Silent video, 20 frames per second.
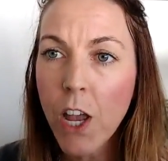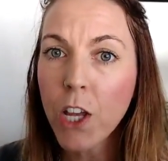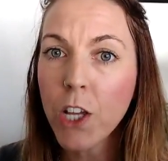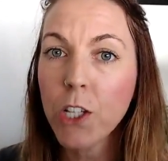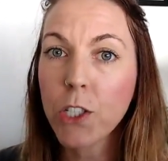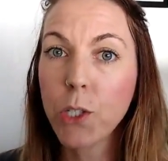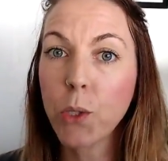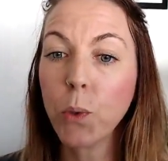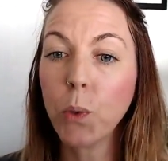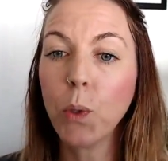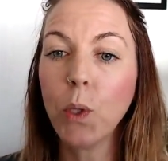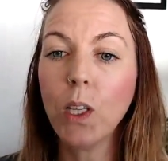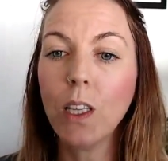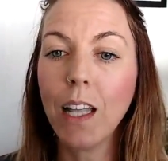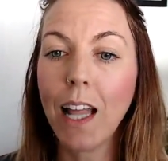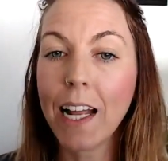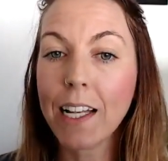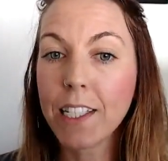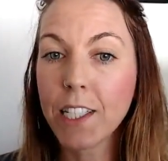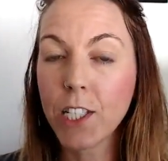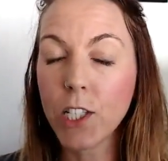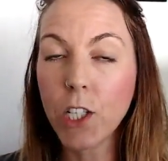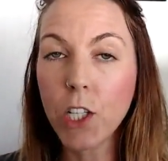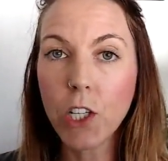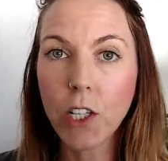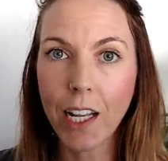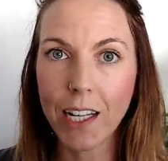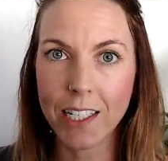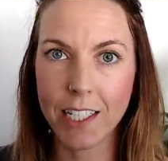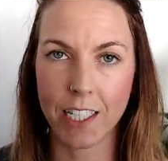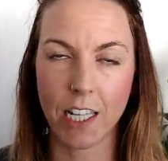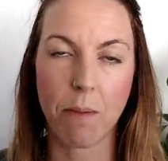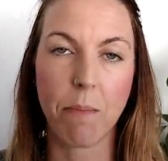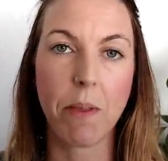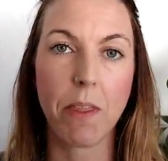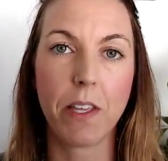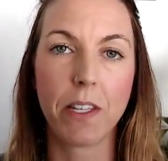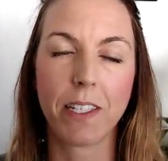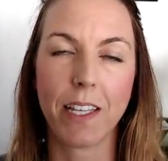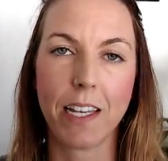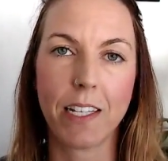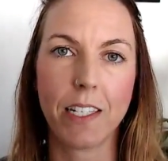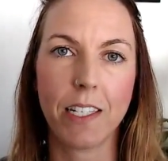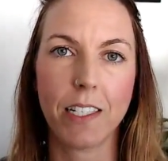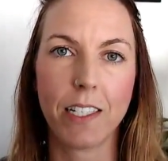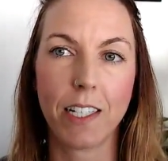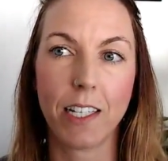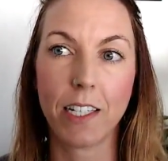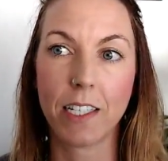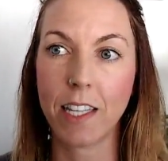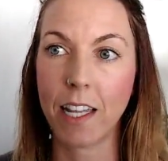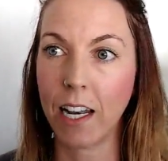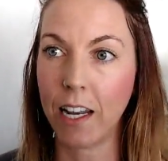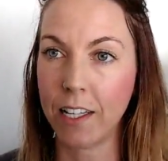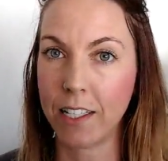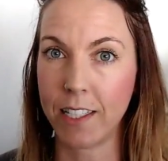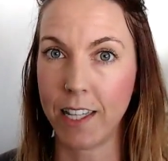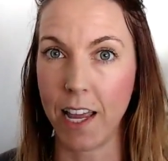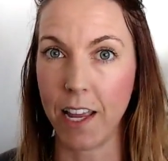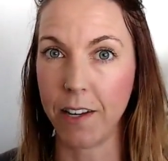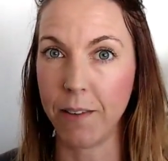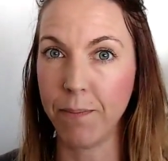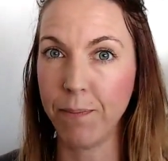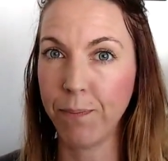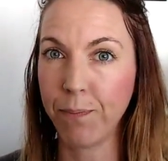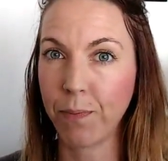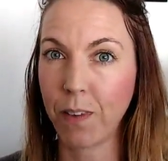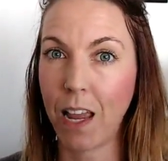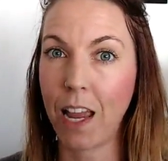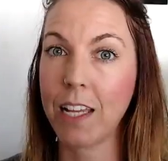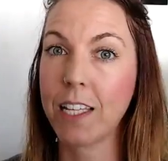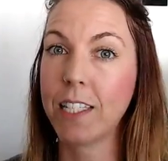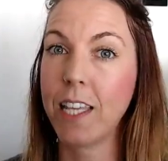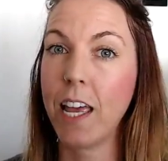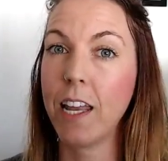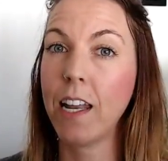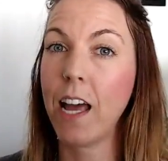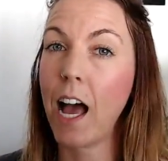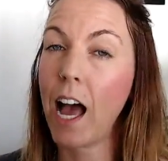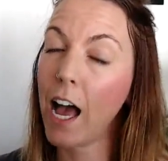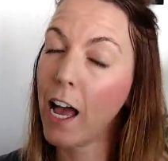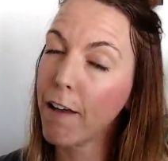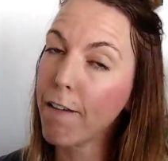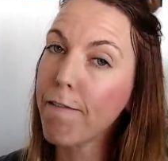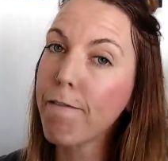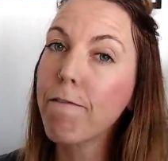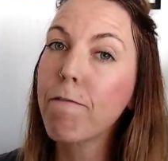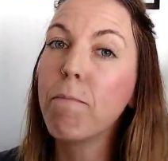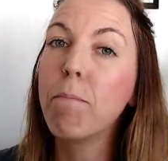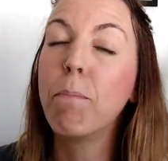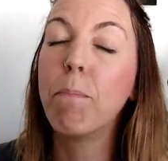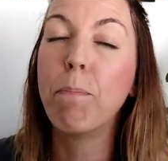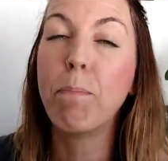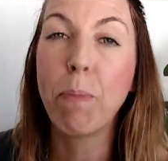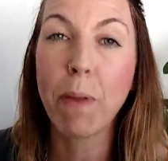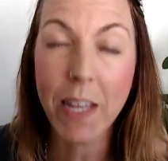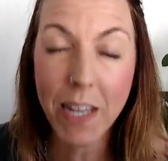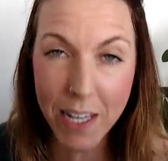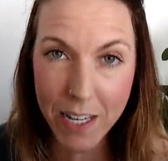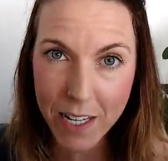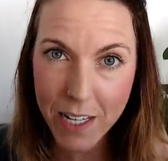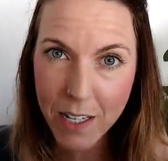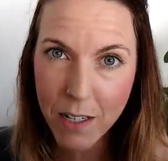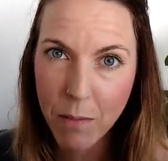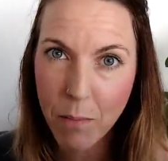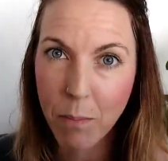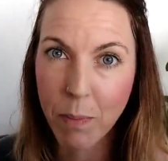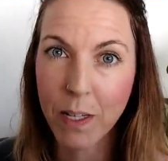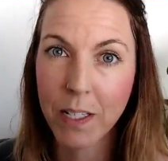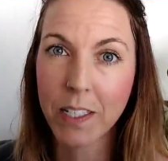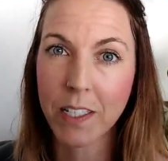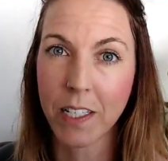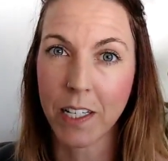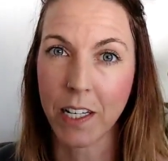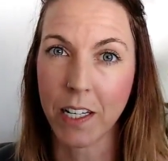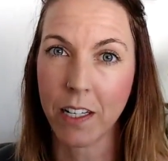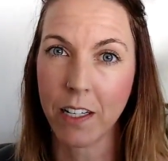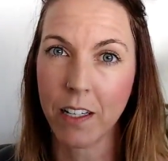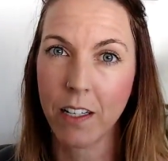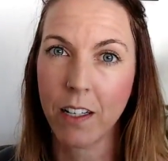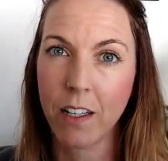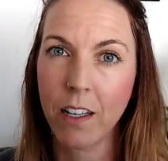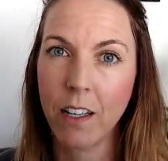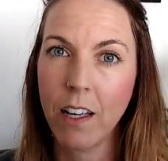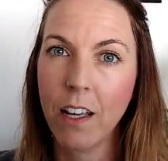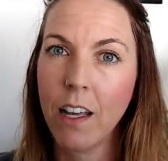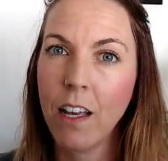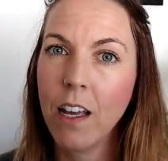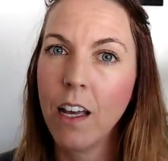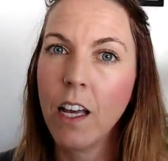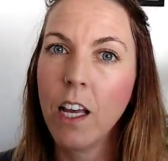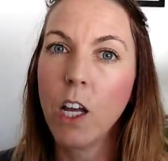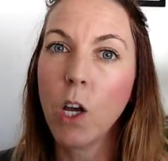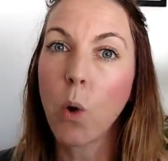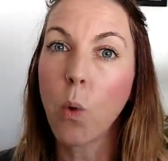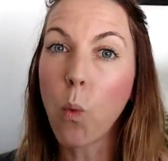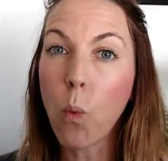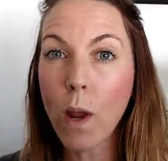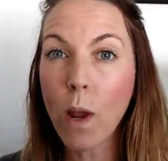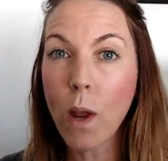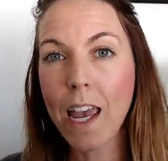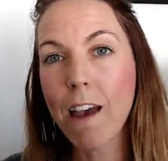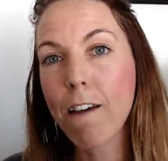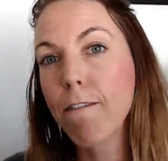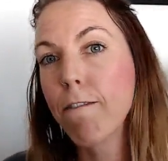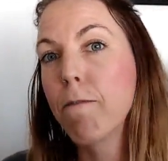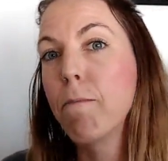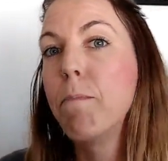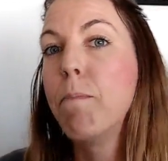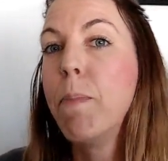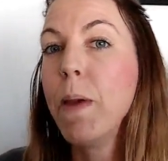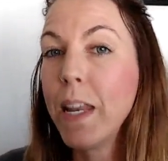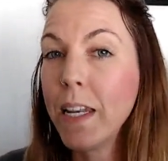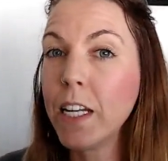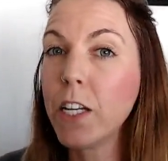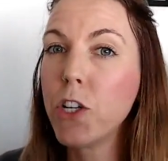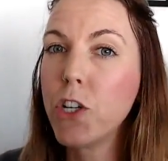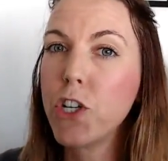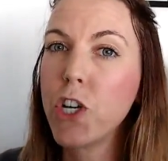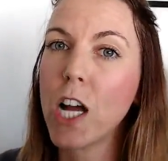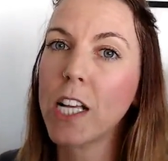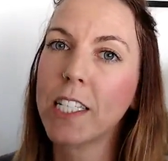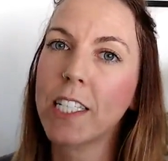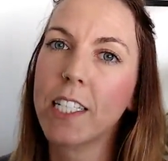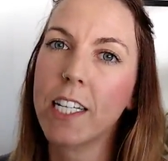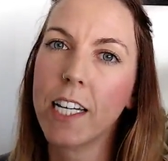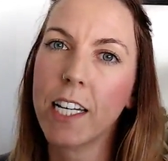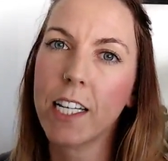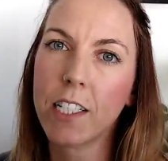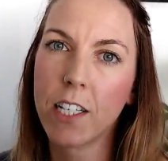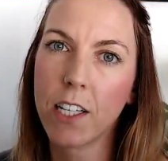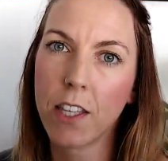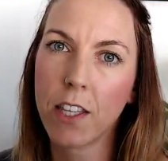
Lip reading: So let's look at some of the sentences that I said. I said, I've been busy. We have been adjusting to